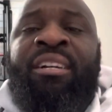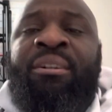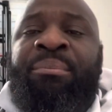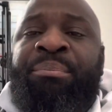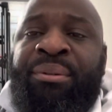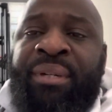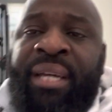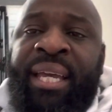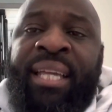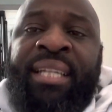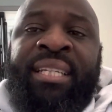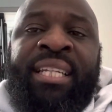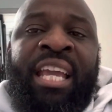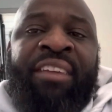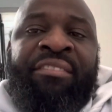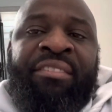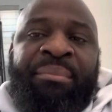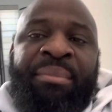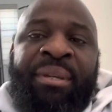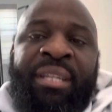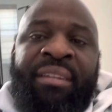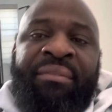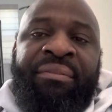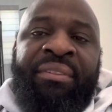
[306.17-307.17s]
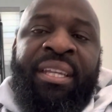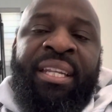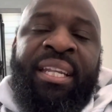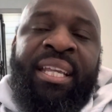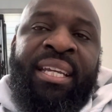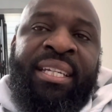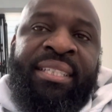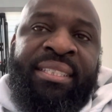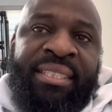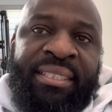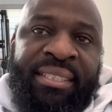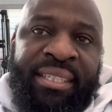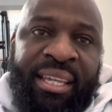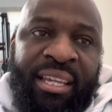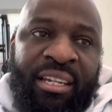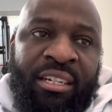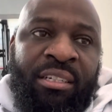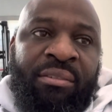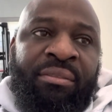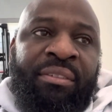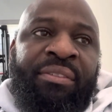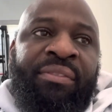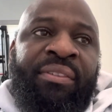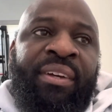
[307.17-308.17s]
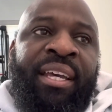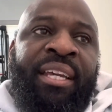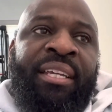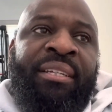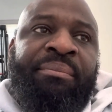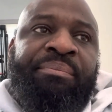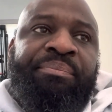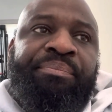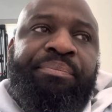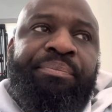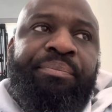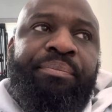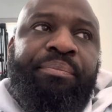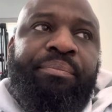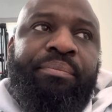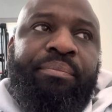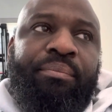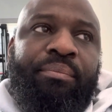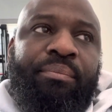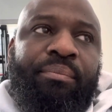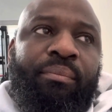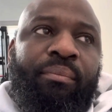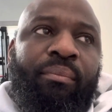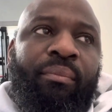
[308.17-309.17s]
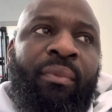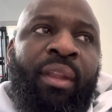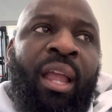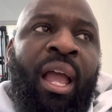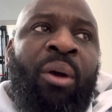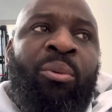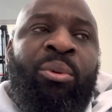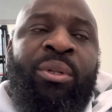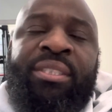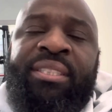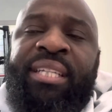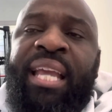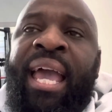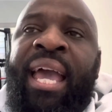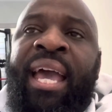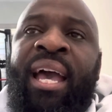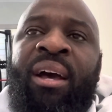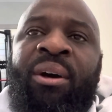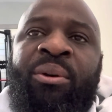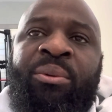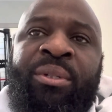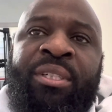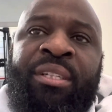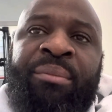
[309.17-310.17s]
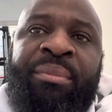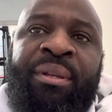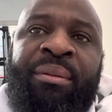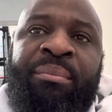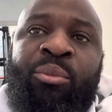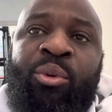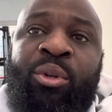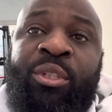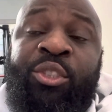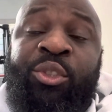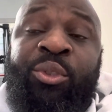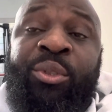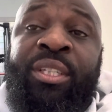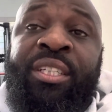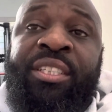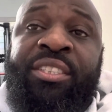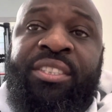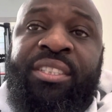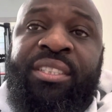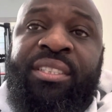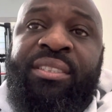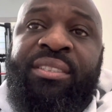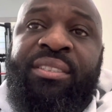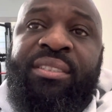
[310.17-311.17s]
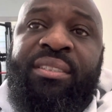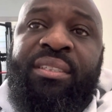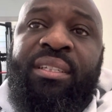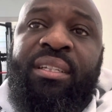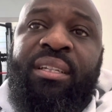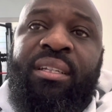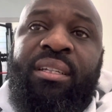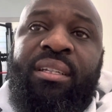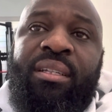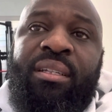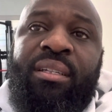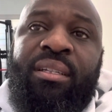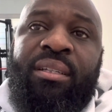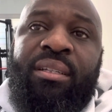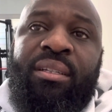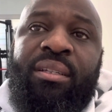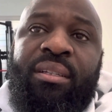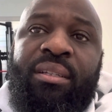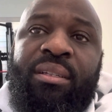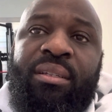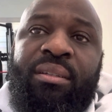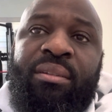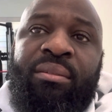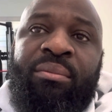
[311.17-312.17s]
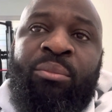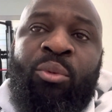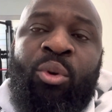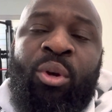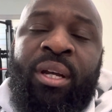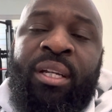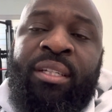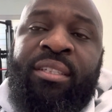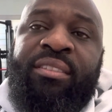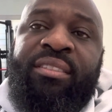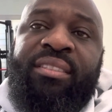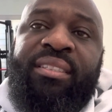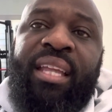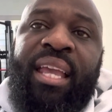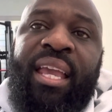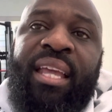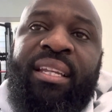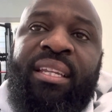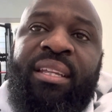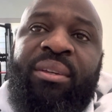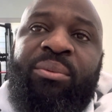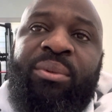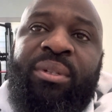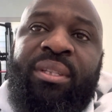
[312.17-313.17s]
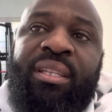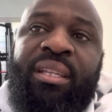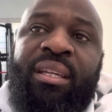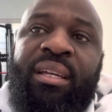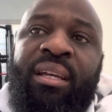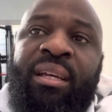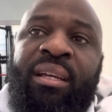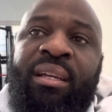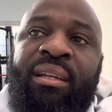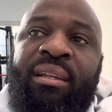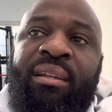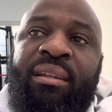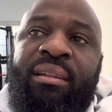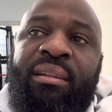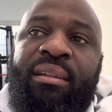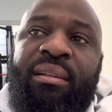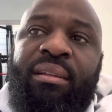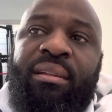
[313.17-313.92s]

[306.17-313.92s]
Plant, David Benavidez is a hell of a fight. I wish Al would have been more judicious, more understanding with the